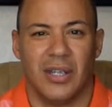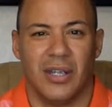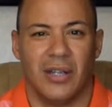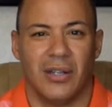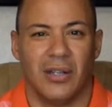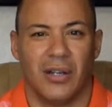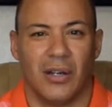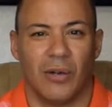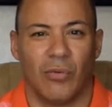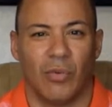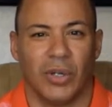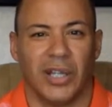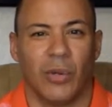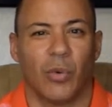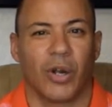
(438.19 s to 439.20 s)
and they're
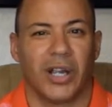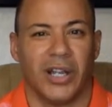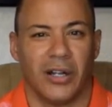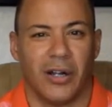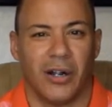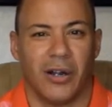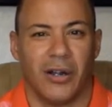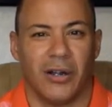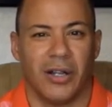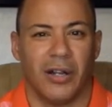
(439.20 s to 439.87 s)
really working hard.